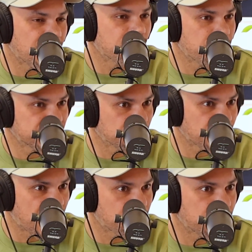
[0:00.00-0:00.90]
And then make them
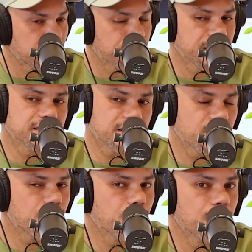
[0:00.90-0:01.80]
laugh at it. Because I
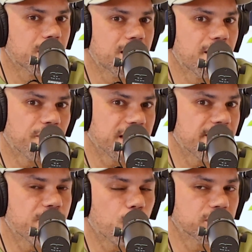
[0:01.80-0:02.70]
know that
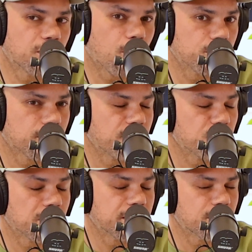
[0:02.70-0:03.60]
even the ones that are
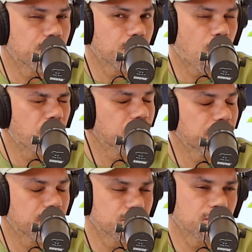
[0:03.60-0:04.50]
uncomfortable, I know
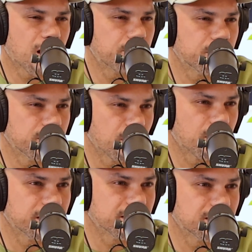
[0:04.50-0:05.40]
hopefully there's a couple in the
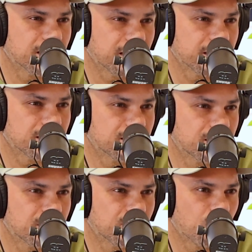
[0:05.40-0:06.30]
audience that like
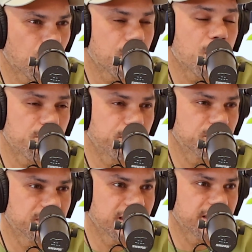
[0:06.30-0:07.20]

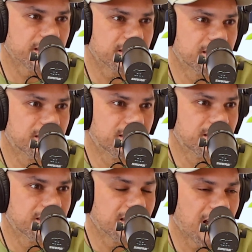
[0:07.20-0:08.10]
100% get it.
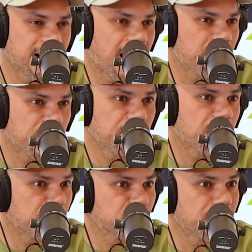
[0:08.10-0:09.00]
And I have them
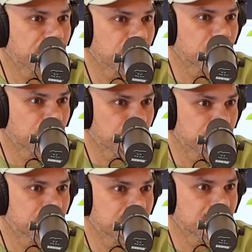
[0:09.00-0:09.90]
come up to me after the shows.